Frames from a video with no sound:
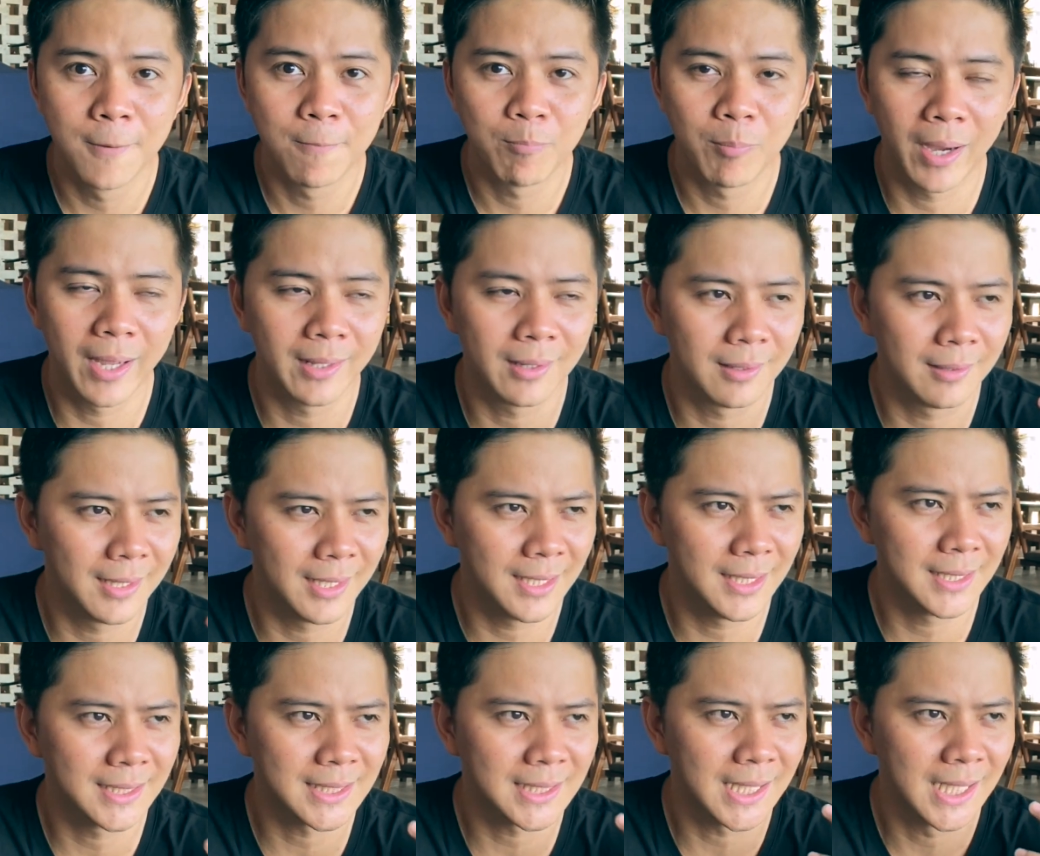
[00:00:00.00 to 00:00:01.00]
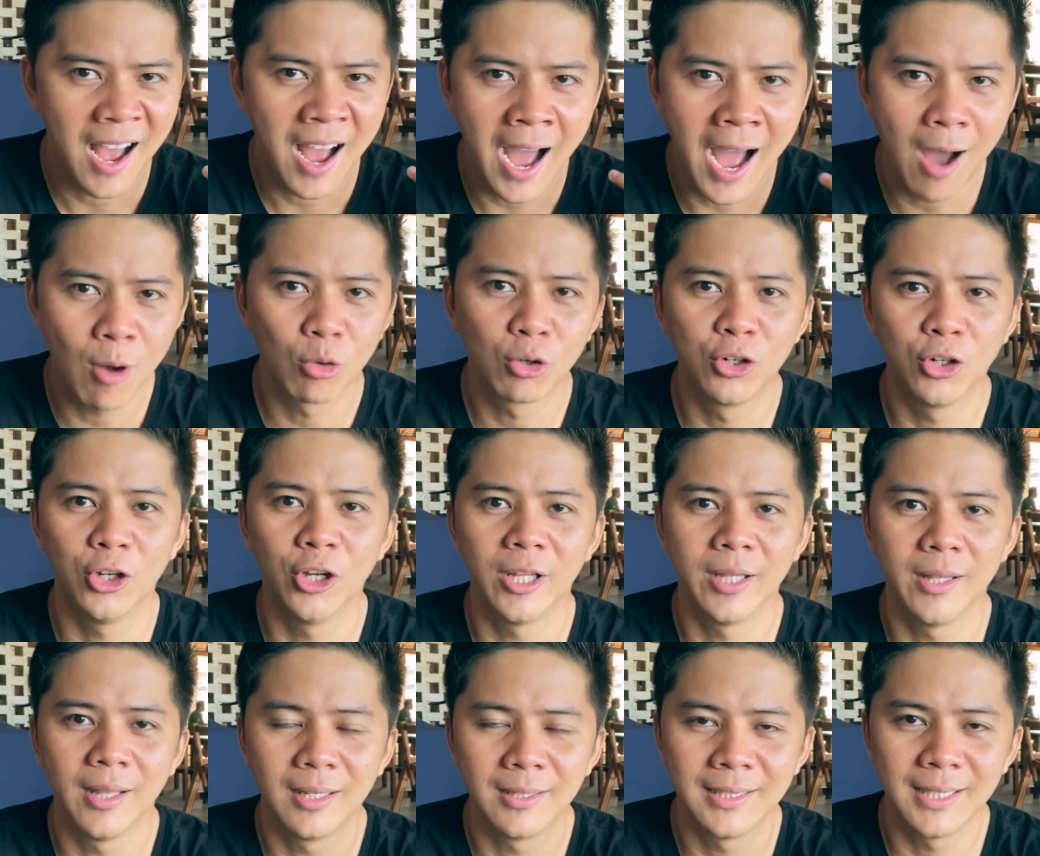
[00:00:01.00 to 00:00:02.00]
But this, how
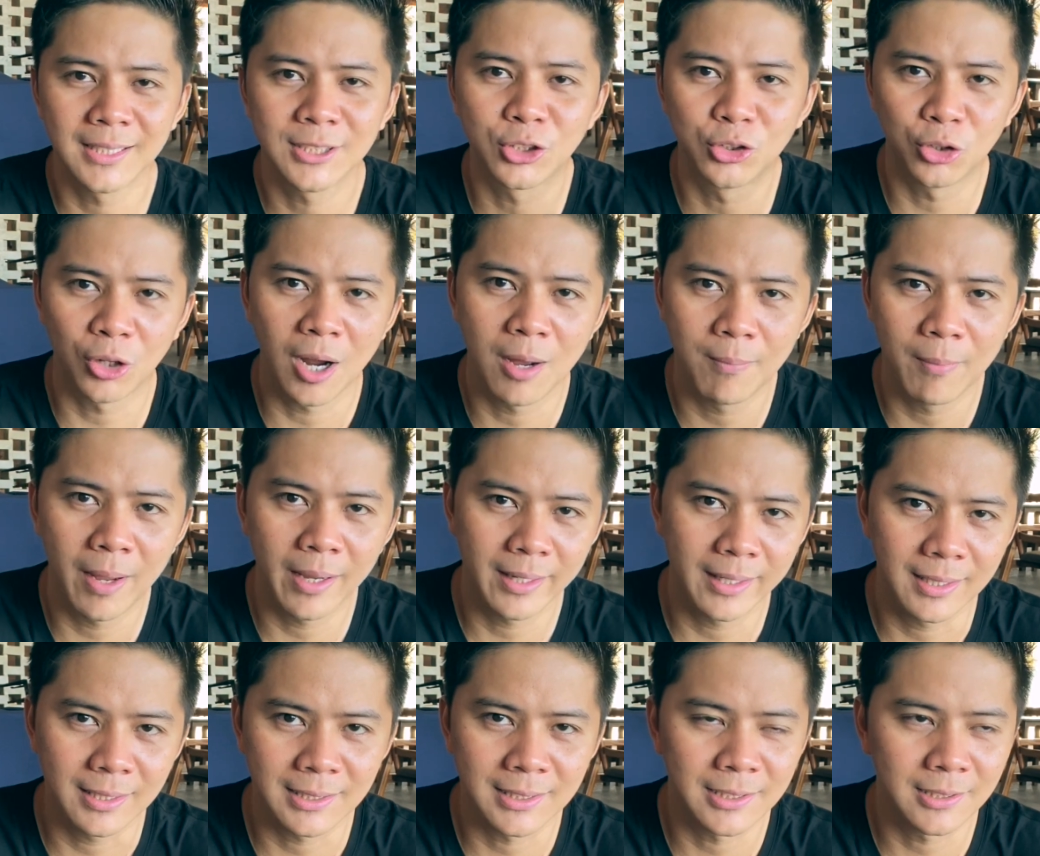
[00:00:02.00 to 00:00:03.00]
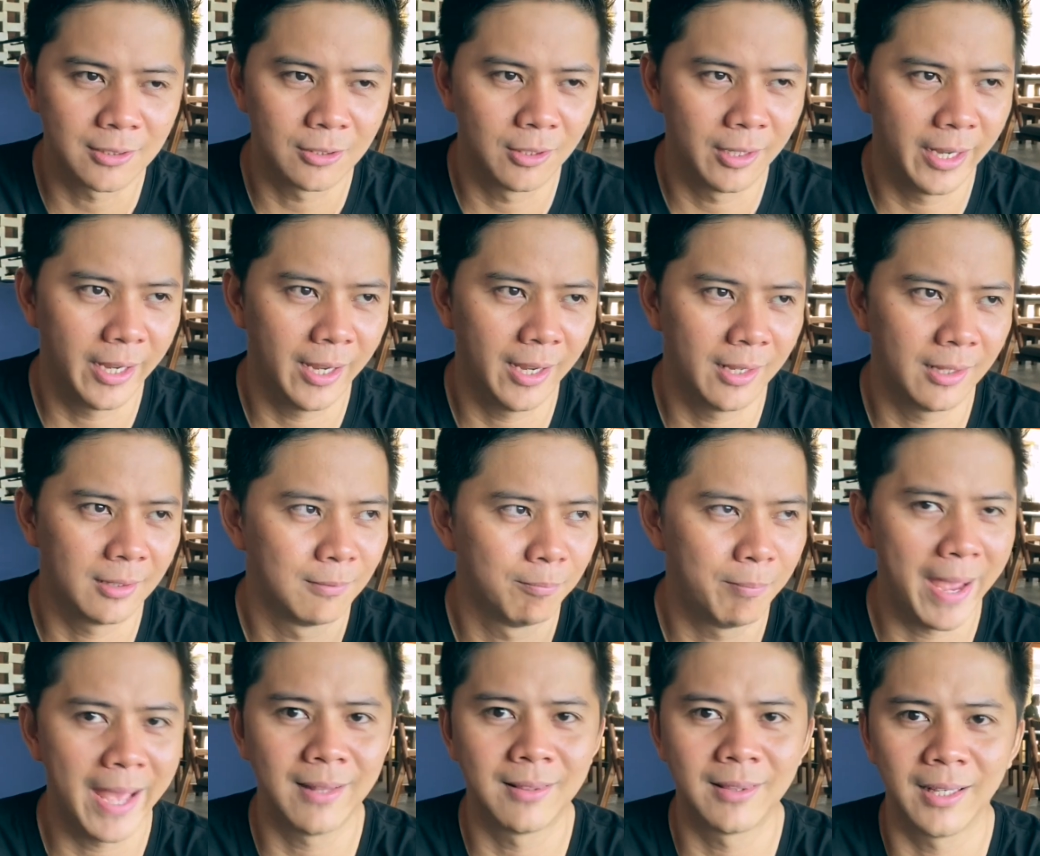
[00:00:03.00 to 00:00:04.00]
good this drama is. And
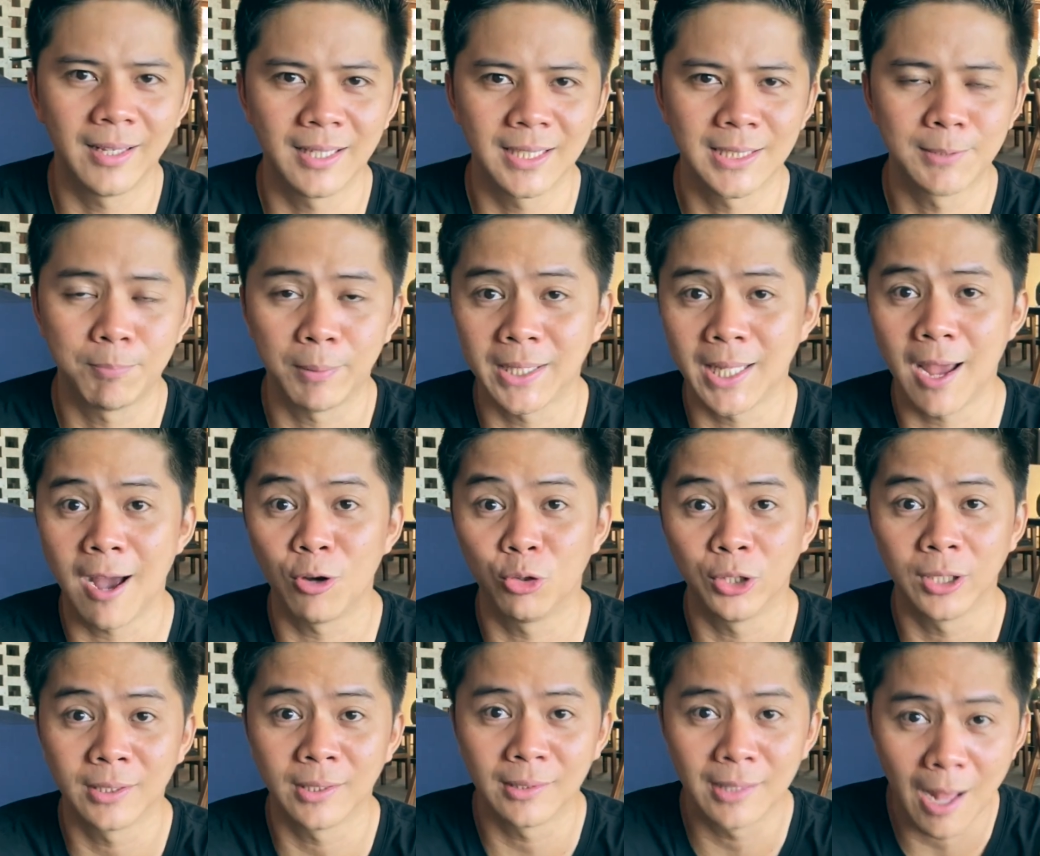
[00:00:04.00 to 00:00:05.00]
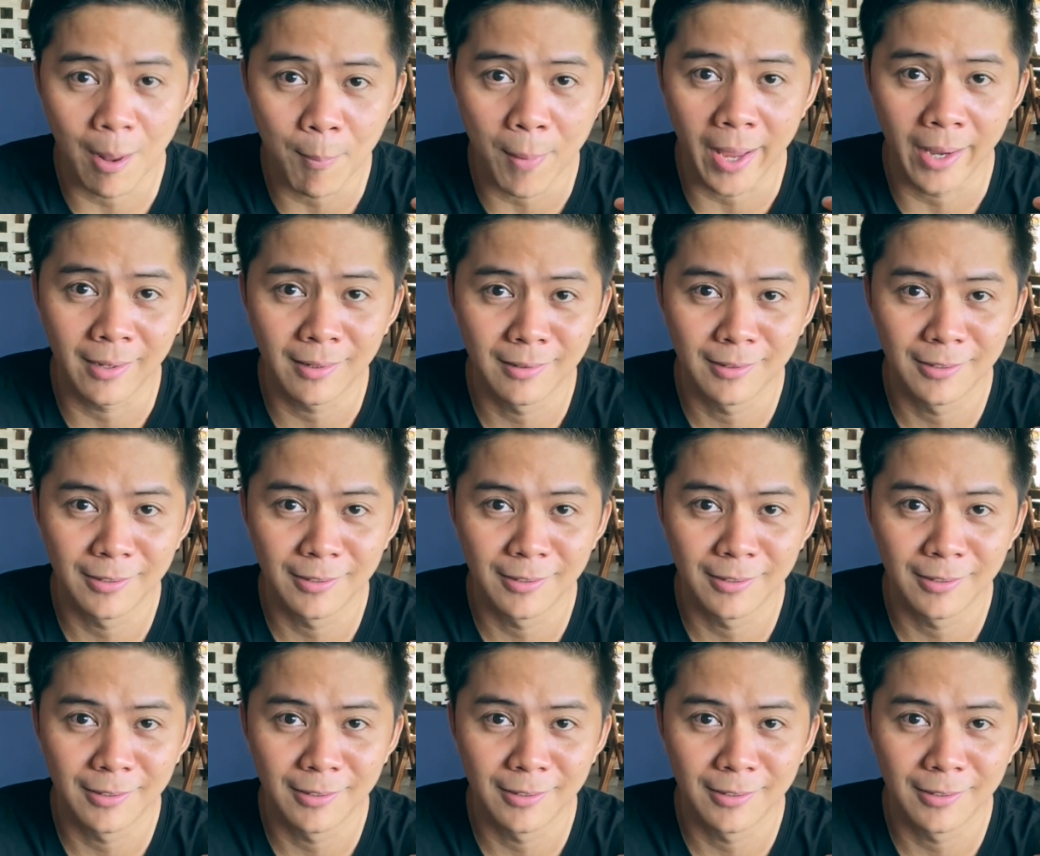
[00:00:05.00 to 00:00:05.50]
bad thing is, pati ako nadadamay.